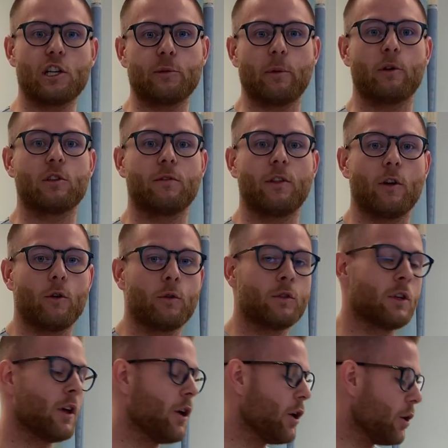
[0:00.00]
to dispose of those
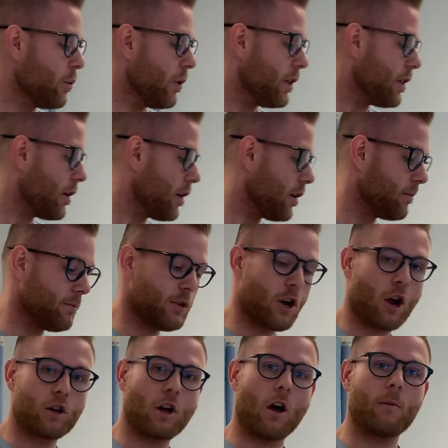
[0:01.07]
with our
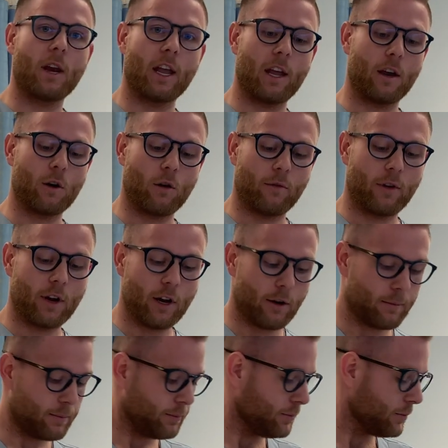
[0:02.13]
non-dominant hand over here.